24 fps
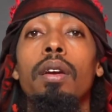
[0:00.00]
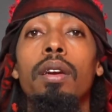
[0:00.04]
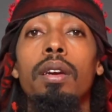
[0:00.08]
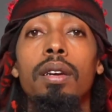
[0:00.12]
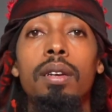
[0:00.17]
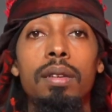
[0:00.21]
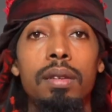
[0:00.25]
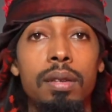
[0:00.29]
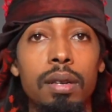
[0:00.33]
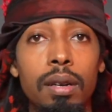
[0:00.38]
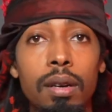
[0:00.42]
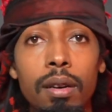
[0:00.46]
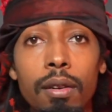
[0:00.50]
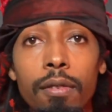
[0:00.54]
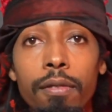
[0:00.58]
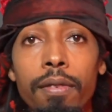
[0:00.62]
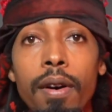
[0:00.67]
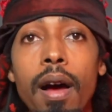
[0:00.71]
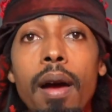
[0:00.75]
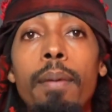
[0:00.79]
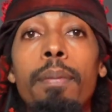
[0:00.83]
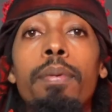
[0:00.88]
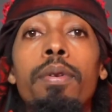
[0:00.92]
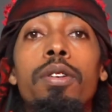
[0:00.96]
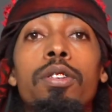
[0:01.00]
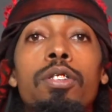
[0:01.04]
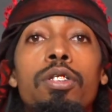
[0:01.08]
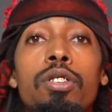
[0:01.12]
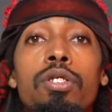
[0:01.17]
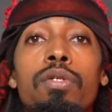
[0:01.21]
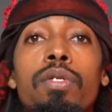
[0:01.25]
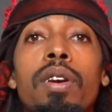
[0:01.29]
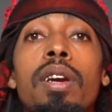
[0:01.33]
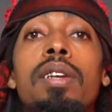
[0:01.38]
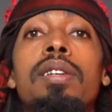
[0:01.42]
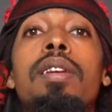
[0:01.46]
Consider the
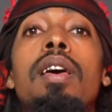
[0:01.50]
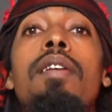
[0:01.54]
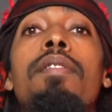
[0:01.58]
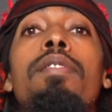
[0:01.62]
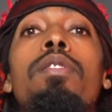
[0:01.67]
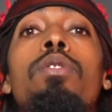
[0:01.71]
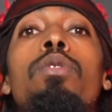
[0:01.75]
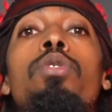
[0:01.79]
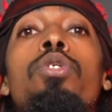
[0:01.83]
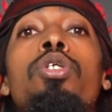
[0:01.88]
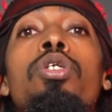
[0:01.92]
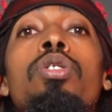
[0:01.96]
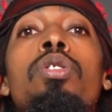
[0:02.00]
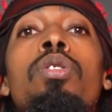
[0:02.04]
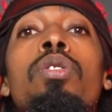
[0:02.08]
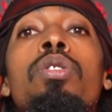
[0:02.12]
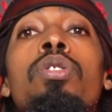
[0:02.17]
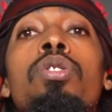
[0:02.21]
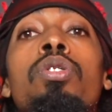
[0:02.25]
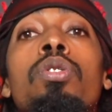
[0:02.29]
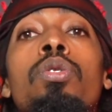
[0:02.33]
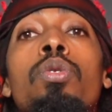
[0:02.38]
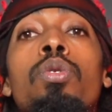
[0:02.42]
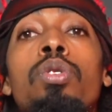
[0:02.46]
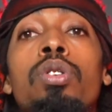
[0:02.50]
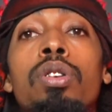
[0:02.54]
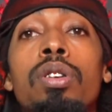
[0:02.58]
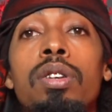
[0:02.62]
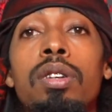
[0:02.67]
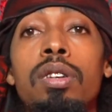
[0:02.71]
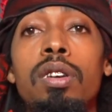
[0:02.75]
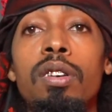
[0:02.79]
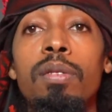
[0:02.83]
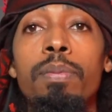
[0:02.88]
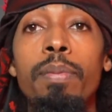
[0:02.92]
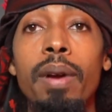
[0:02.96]
vibrations raised. Evolution only solution,
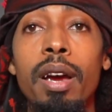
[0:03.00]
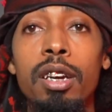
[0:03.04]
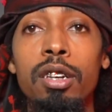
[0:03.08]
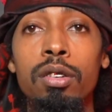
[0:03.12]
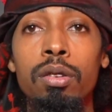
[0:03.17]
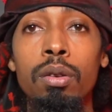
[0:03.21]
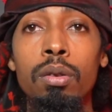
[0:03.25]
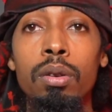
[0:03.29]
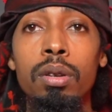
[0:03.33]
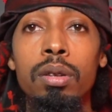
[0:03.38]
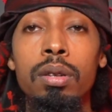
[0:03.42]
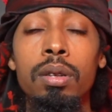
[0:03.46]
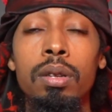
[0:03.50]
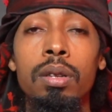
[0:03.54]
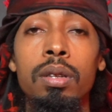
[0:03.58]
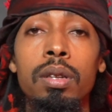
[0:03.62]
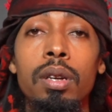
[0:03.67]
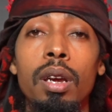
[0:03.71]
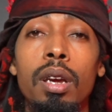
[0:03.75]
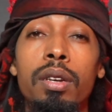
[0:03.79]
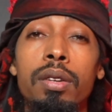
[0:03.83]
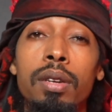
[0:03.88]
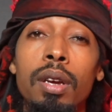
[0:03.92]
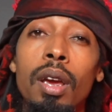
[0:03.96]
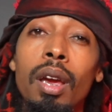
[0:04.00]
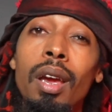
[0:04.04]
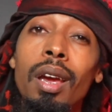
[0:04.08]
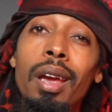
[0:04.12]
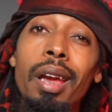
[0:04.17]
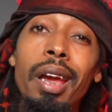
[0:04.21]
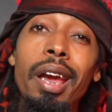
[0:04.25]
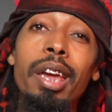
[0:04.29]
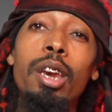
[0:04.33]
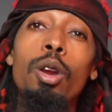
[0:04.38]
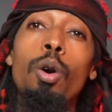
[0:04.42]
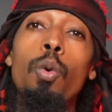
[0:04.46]
self-mastery only success.
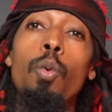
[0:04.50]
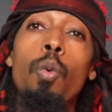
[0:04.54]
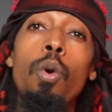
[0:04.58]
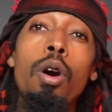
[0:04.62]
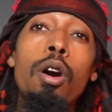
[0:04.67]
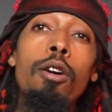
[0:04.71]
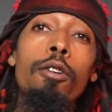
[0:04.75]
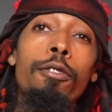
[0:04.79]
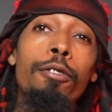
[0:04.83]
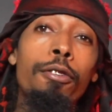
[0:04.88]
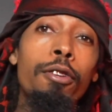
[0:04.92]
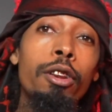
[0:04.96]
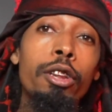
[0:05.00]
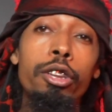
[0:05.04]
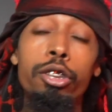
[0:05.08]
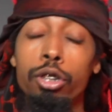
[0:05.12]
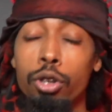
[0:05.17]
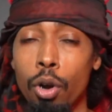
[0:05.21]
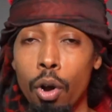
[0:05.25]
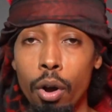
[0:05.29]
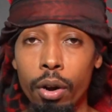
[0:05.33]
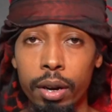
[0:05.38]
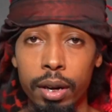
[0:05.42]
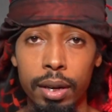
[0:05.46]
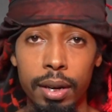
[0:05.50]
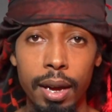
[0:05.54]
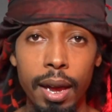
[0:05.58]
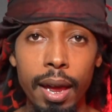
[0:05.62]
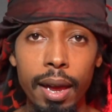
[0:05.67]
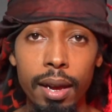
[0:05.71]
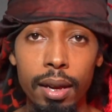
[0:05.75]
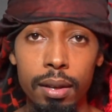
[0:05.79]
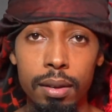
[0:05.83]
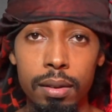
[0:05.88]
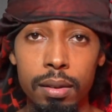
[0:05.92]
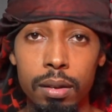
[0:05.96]
In a world full of talking
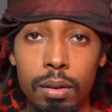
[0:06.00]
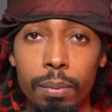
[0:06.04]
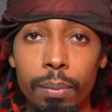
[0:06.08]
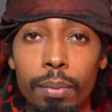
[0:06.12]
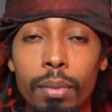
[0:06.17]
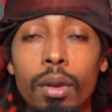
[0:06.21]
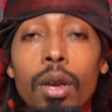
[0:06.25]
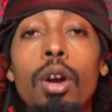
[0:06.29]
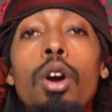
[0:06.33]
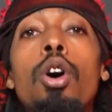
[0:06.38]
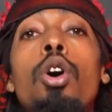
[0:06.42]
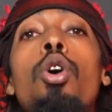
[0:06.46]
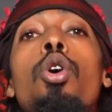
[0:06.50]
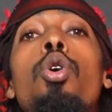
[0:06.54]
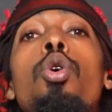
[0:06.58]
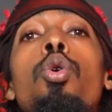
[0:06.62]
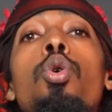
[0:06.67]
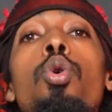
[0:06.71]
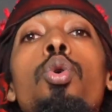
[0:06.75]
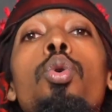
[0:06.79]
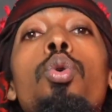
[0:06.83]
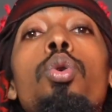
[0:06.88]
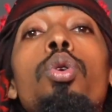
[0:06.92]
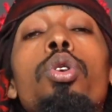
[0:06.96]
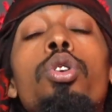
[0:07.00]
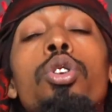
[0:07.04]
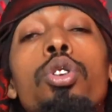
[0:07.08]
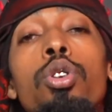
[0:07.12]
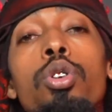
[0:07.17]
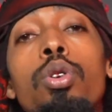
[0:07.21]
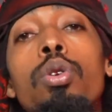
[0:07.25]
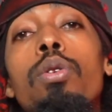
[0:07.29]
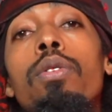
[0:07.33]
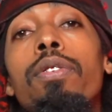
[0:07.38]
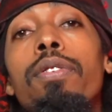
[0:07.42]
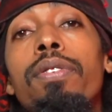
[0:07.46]
heads, who do
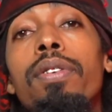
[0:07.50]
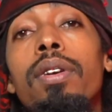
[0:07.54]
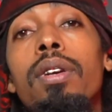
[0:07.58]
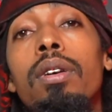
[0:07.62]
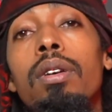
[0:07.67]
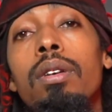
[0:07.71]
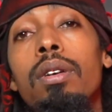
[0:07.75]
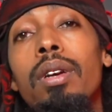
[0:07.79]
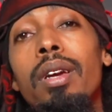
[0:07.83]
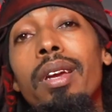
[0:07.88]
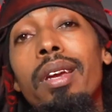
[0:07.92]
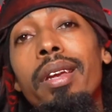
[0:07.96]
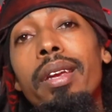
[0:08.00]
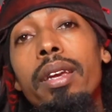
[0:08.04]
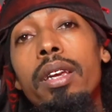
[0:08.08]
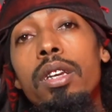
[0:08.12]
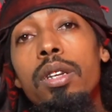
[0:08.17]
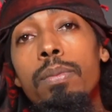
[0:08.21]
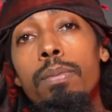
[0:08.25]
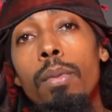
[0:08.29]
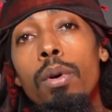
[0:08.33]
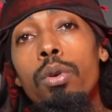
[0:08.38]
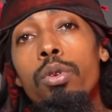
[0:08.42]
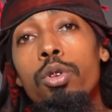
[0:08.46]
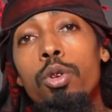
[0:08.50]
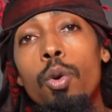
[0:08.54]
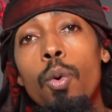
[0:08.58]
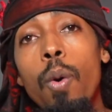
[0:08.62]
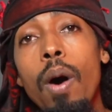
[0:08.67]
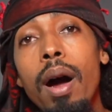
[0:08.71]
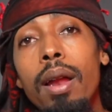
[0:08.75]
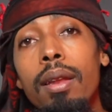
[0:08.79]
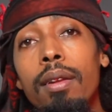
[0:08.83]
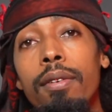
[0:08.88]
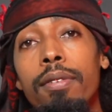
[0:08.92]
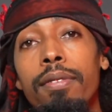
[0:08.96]
you feel is most
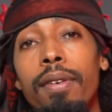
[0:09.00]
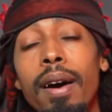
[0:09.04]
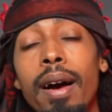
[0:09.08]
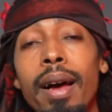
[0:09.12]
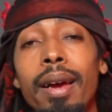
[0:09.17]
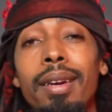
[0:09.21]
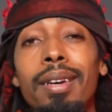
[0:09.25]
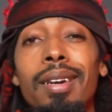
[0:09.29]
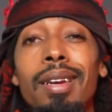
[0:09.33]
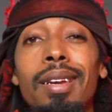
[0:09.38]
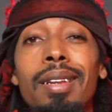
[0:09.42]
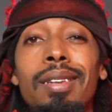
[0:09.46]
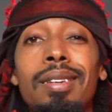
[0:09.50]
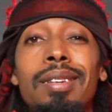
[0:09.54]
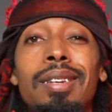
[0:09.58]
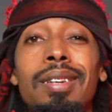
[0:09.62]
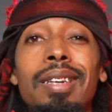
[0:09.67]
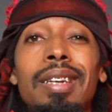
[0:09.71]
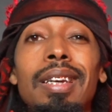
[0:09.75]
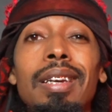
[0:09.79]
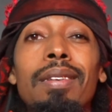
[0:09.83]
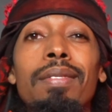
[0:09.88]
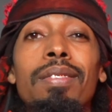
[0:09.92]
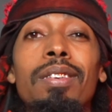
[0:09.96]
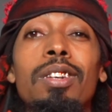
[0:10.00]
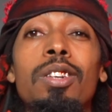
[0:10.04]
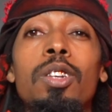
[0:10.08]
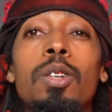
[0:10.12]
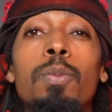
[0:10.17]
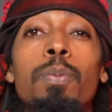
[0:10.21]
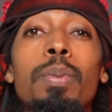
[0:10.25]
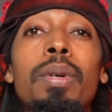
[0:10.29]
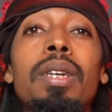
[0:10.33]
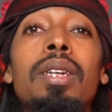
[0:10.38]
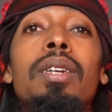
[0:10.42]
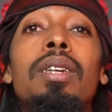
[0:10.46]
qualified to even
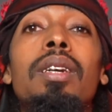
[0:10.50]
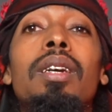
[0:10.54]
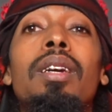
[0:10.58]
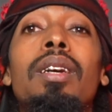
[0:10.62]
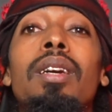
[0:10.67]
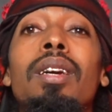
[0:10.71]
speak?